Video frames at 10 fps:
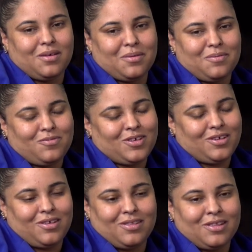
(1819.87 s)
We
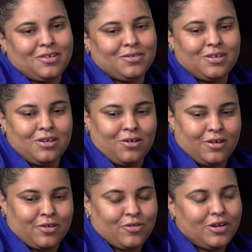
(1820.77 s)
literally
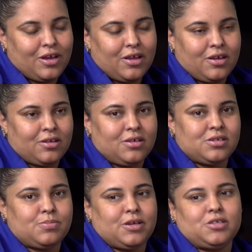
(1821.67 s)
are creating a
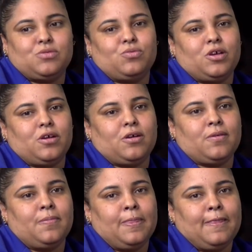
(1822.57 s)
space
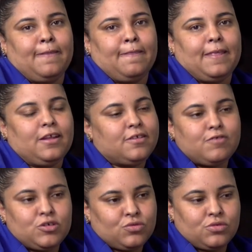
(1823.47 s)
where
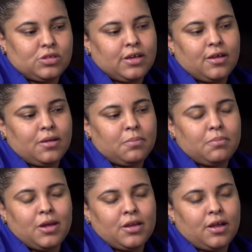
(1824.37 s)
individuals that
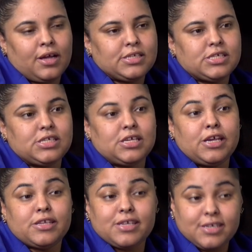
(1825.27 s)
may not
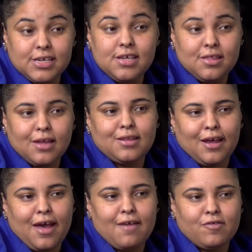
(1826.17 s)
see that
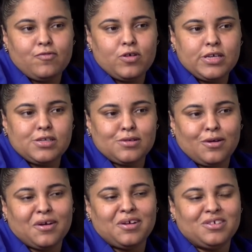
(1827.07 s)
they have a voice
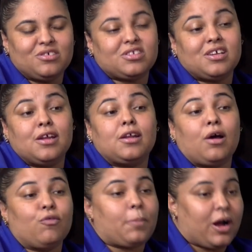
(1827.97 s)
or understand
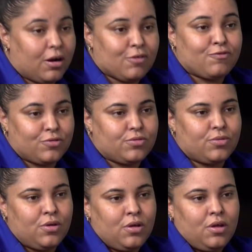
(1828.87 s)
how powerful
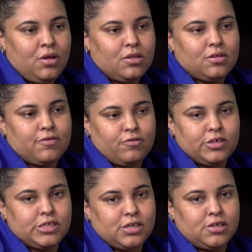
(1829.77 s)
their
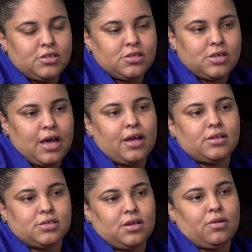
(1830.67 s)
voice
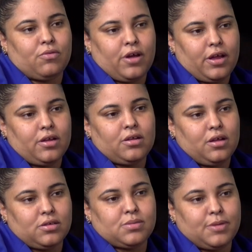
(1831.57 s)
has that right
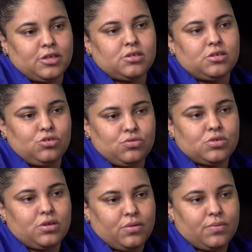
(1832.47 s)
and space to do so.